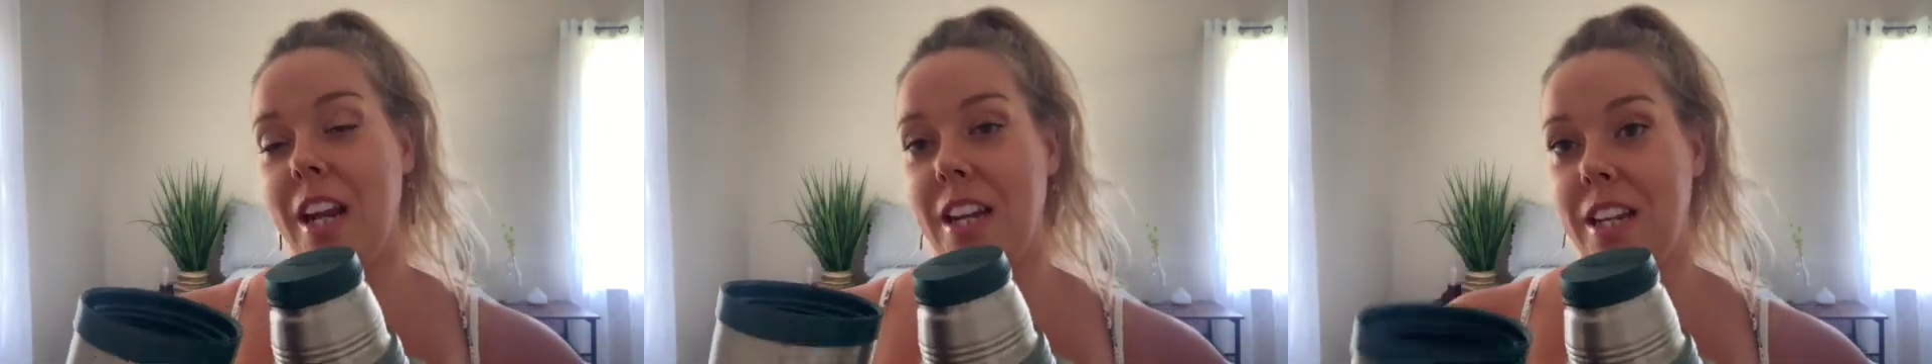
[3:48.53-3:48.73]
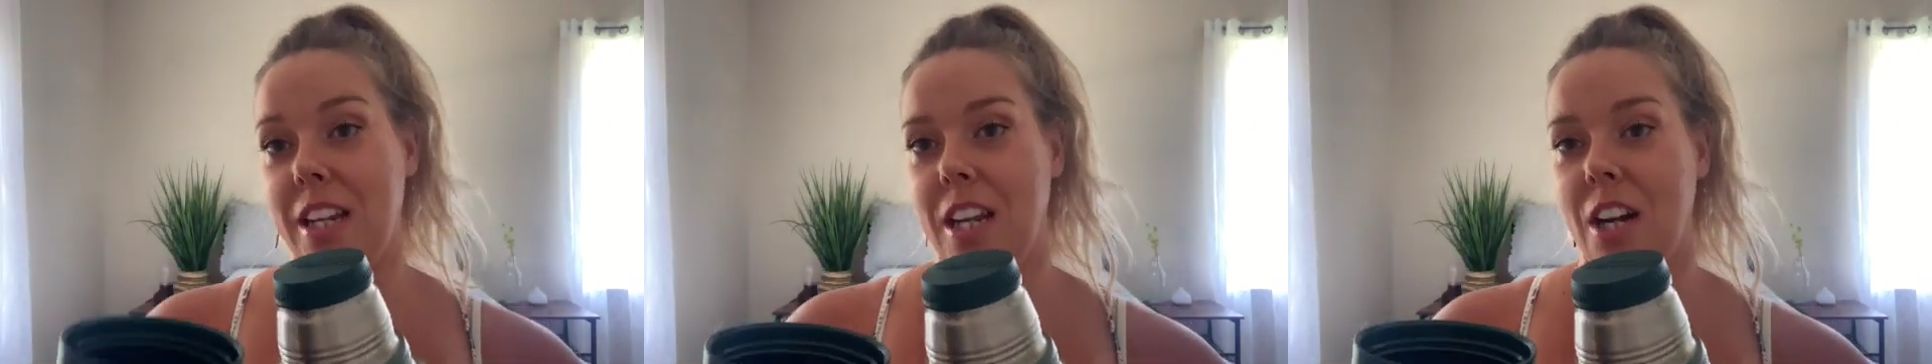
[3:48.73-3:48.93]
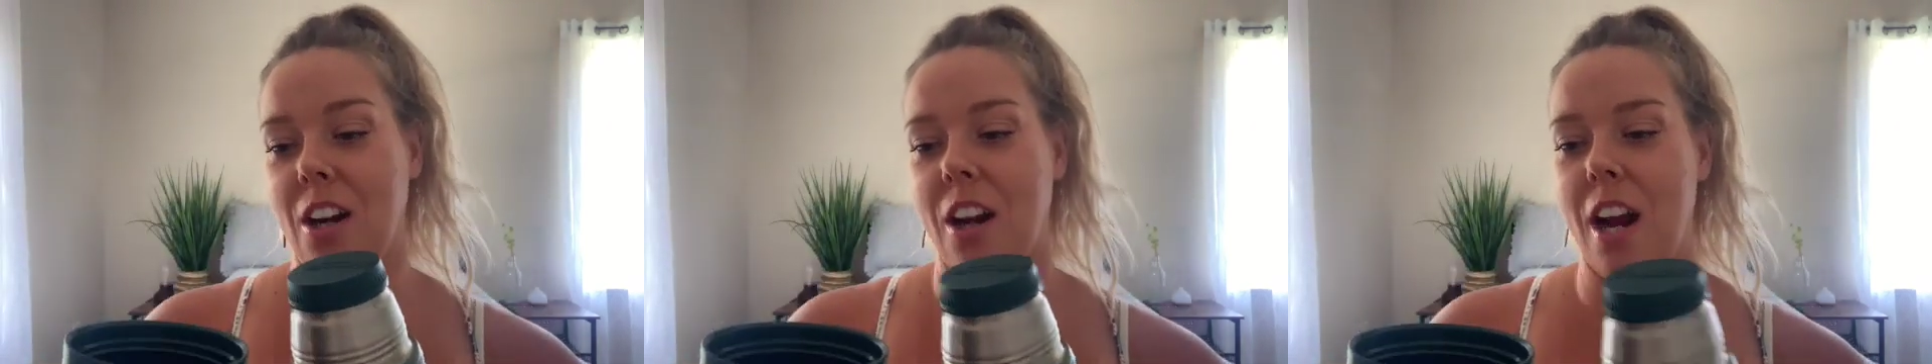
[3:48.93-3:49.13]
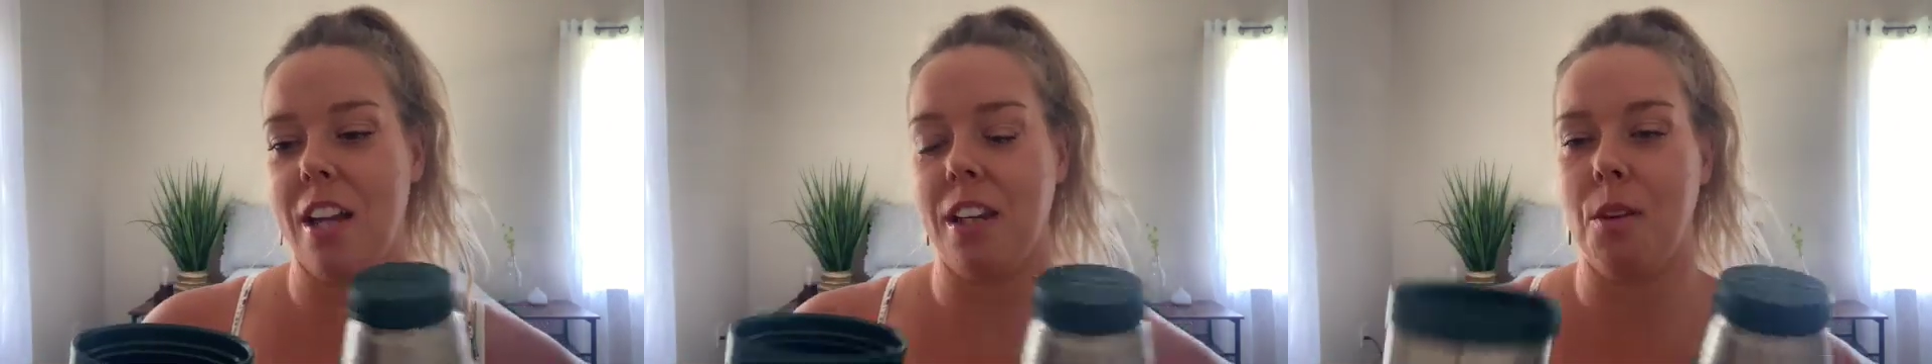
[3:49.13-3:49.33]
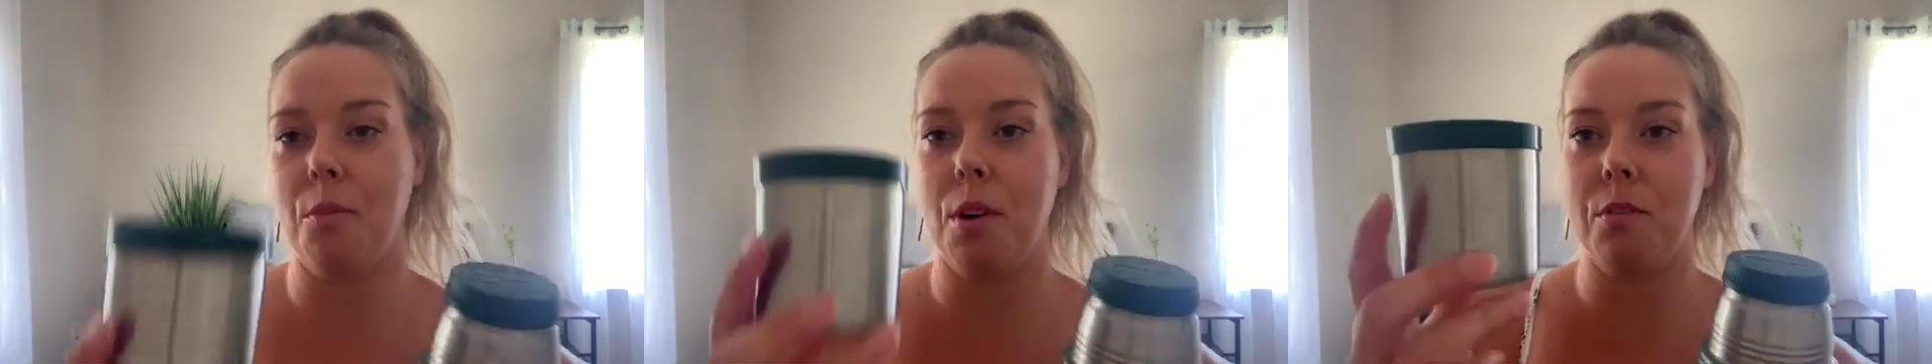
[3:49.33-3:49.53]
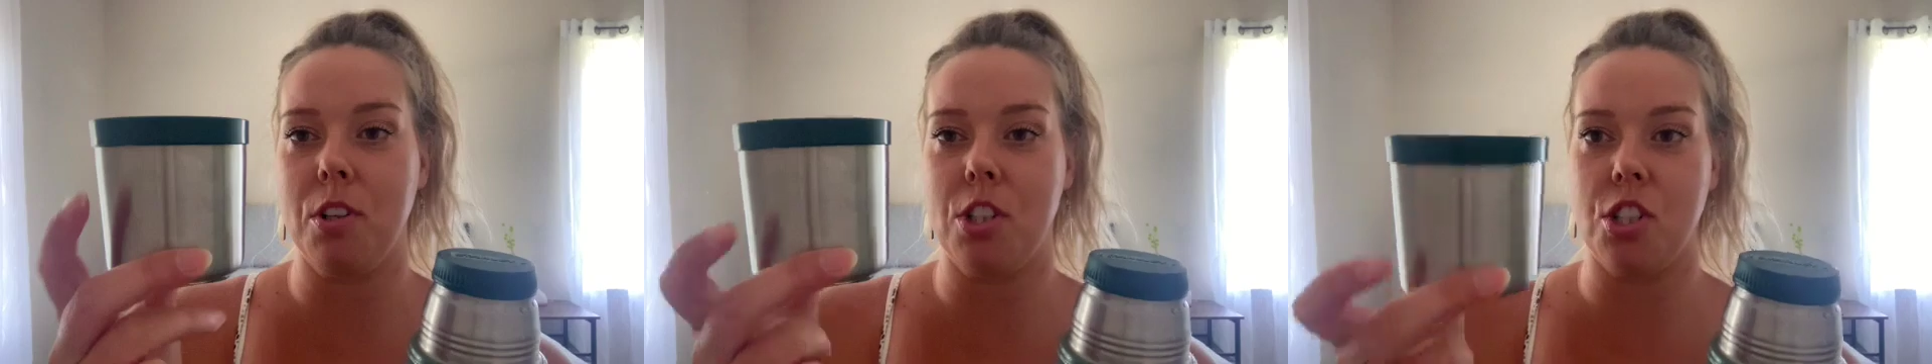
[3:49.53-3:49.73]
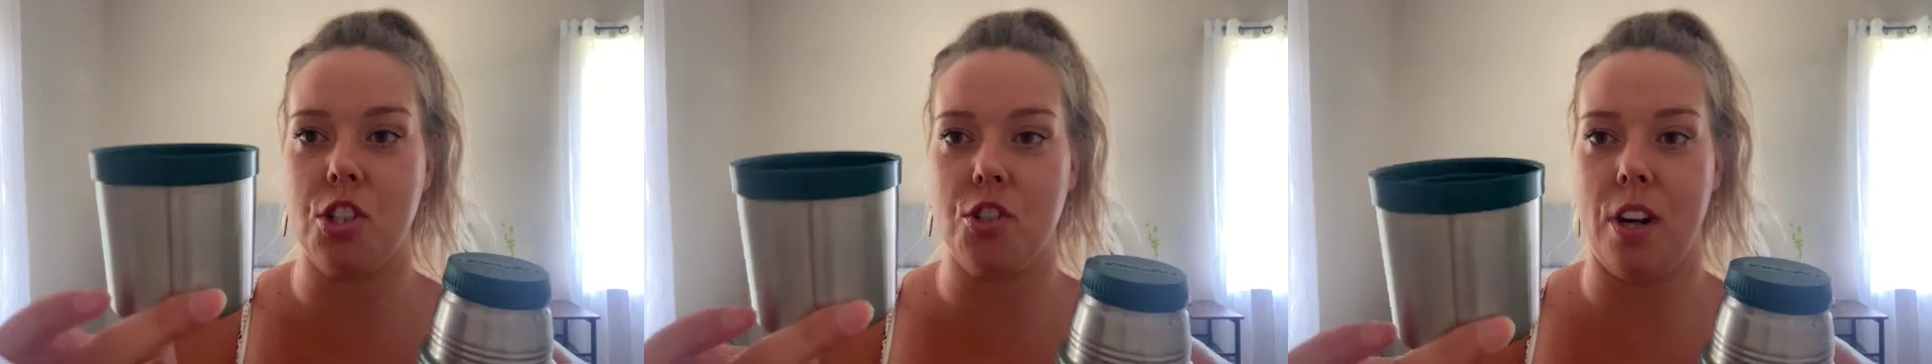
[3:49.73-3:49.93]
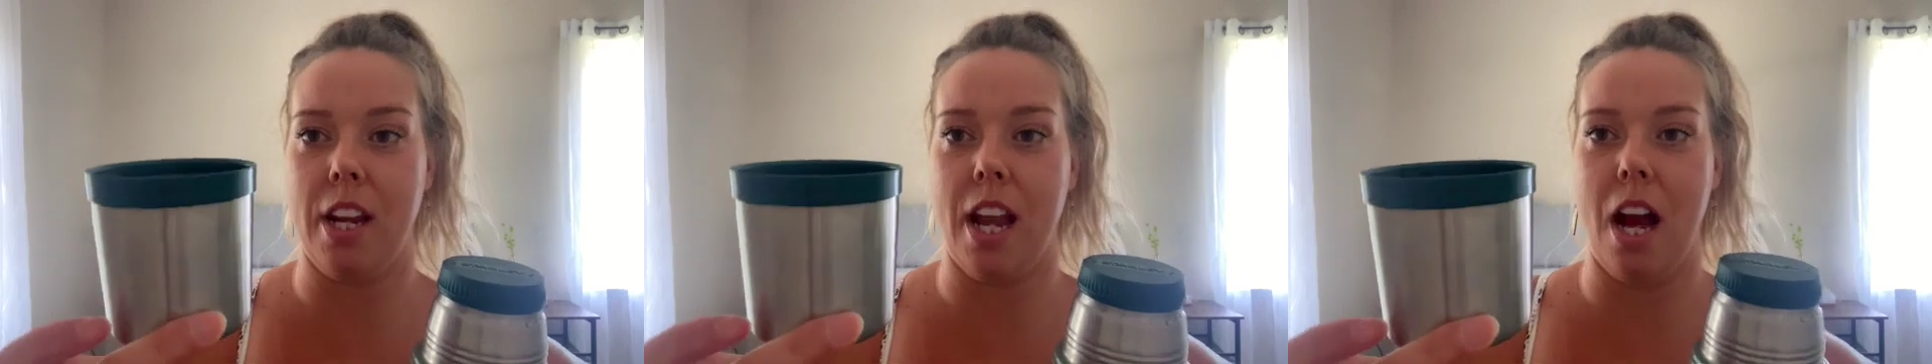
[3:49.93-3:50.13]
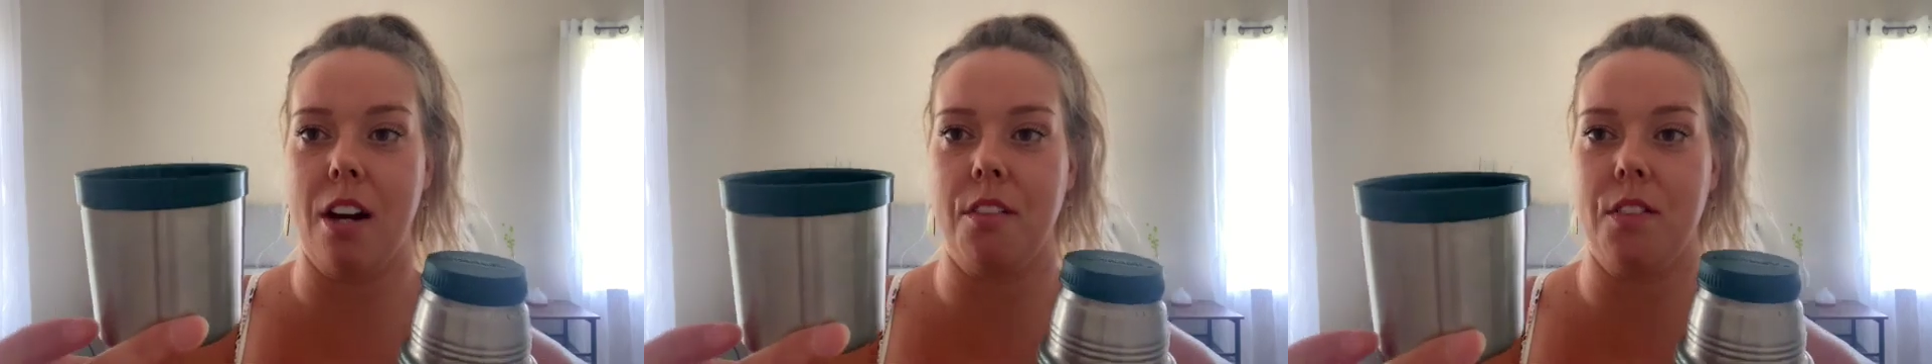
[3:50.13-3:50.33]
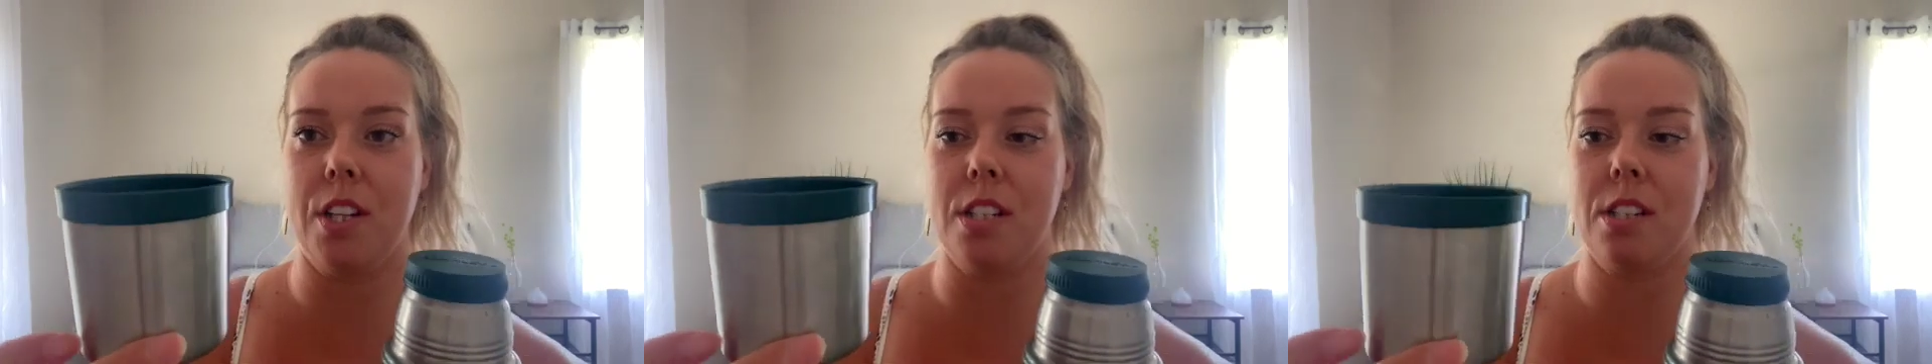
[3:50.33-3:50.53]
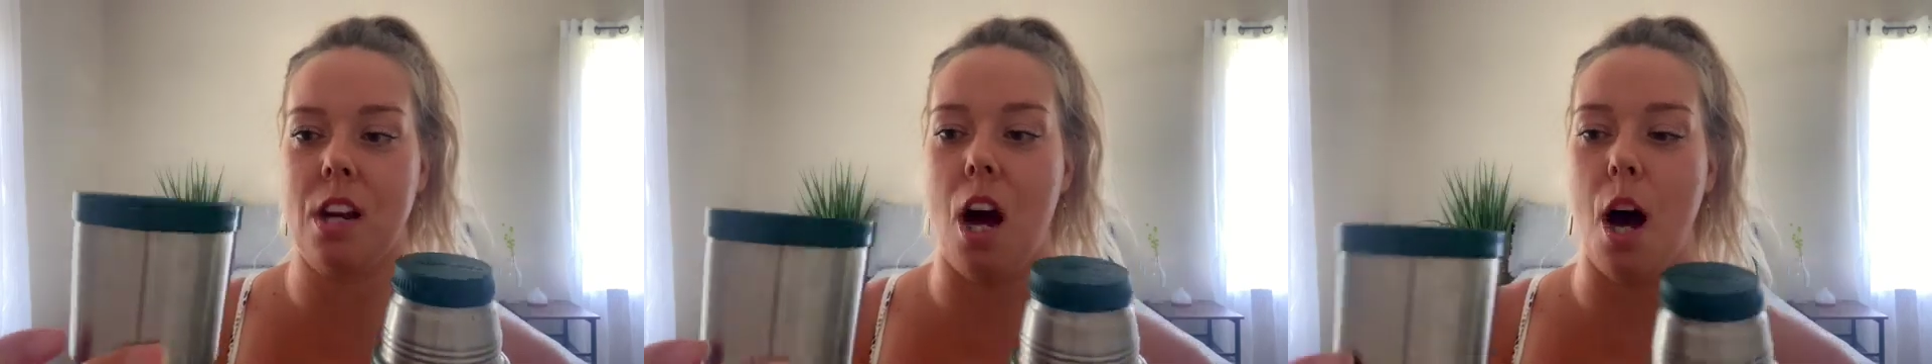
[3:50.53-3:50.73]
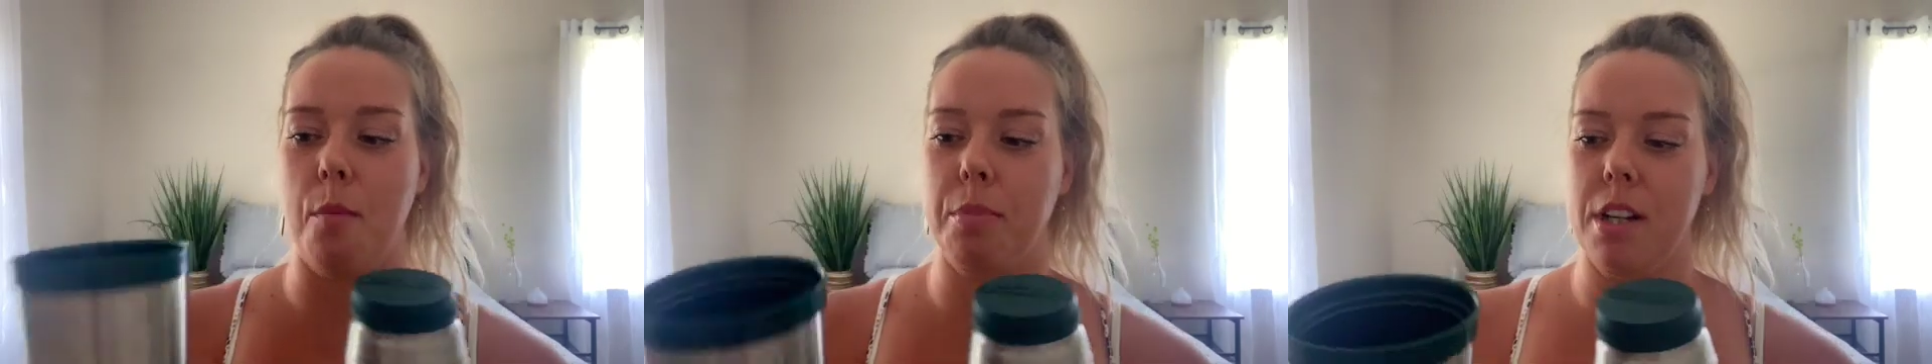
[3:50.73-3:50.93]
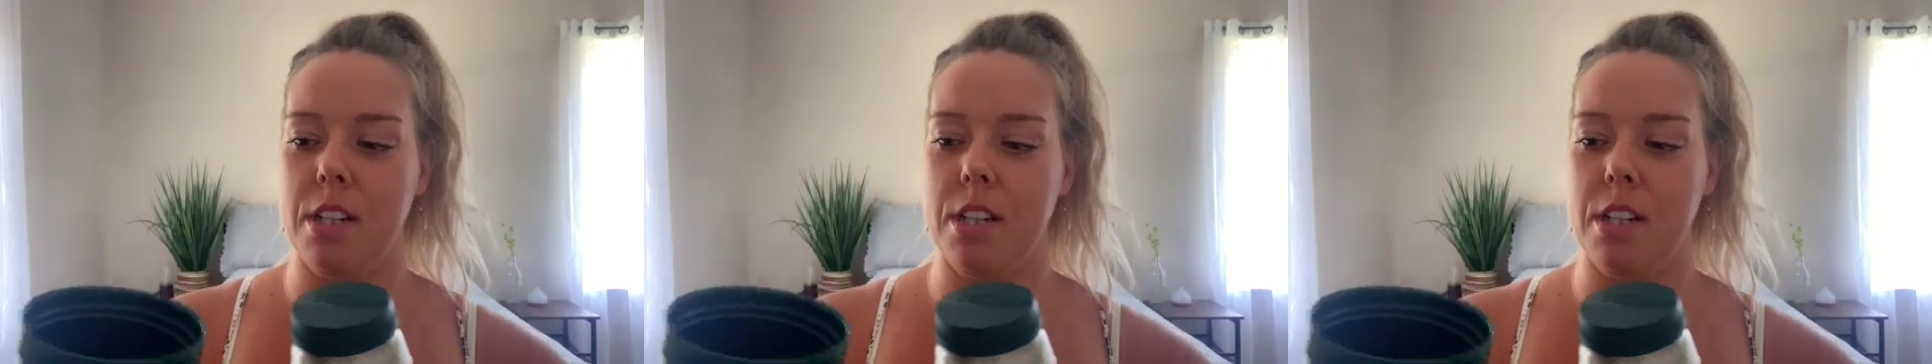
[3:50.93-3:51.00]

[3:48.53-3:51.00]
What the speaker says: in here and then we would just drink out of this cup,